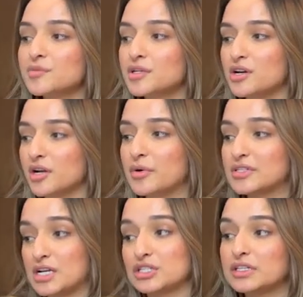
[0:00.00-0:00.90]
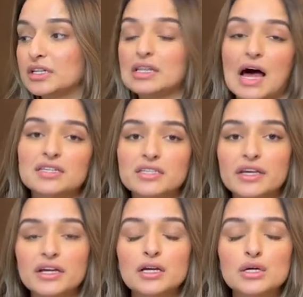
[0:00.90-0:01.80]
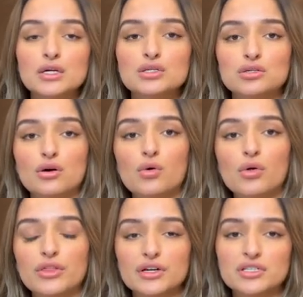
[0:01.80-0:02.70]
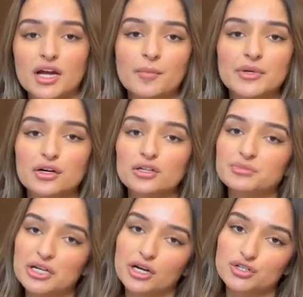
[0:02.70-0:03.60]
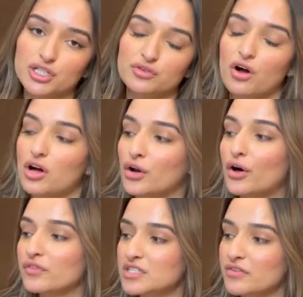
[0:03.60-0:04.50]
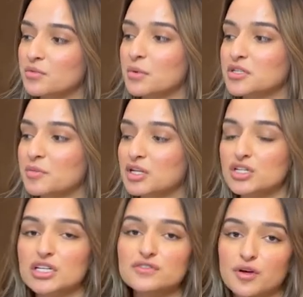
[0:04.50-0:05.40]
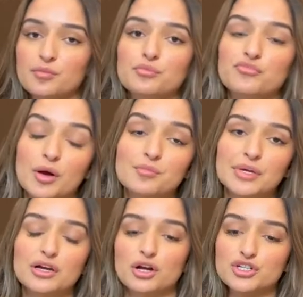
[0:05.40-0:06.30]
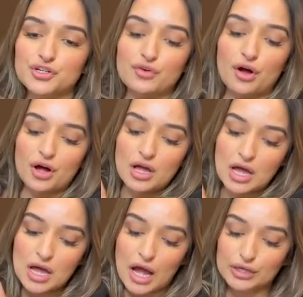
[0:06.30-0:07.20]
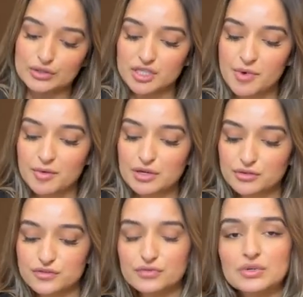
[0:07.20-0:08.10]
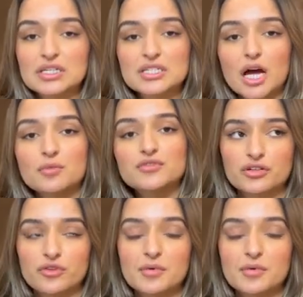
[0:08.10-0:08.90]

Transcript: going to talk about is actually the last thing. So there's a company called Big Country Raw, and all the stuff I'm about to mention is from, from Big Country Raw. I used to buy Miko's food in tubs from